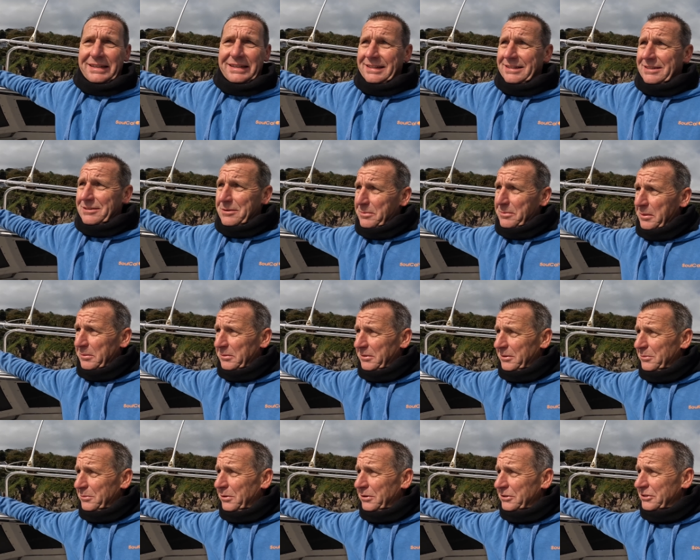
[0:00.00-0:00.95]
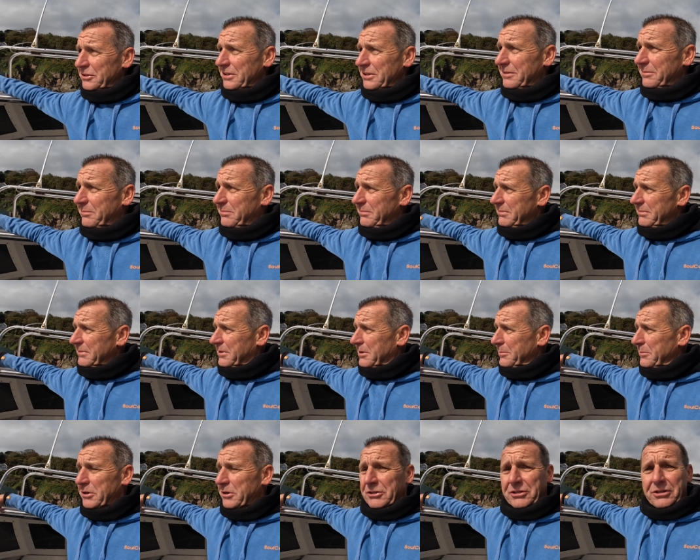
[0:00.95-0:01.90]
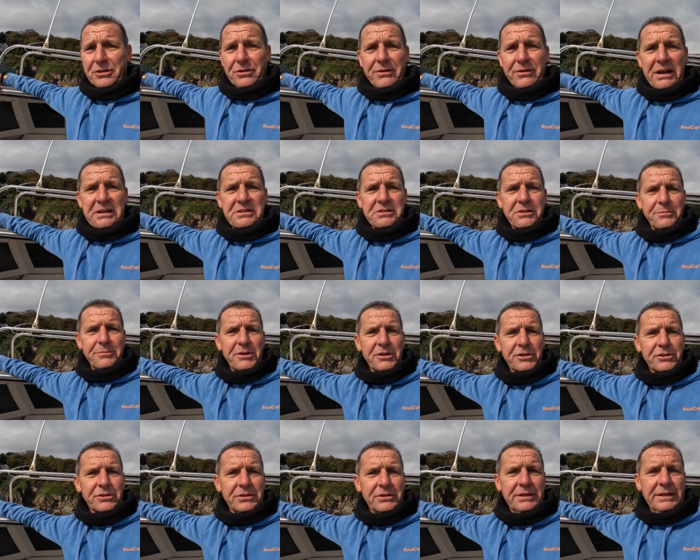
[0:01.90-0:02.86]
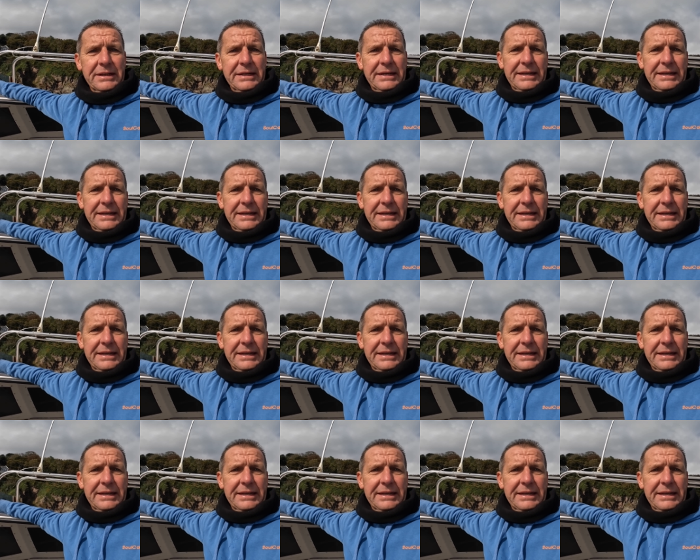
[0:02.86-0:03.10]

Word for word: and some people that watch that are commercial or ex-commercial